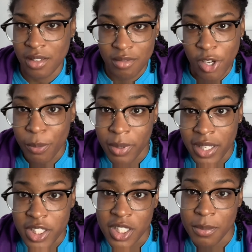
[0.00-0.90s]
don't play
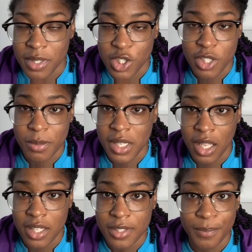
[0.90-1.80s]
championships, I guess.
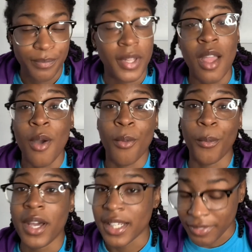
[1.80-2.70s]

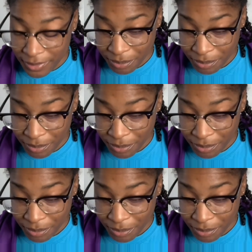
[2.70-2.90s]
Whatever.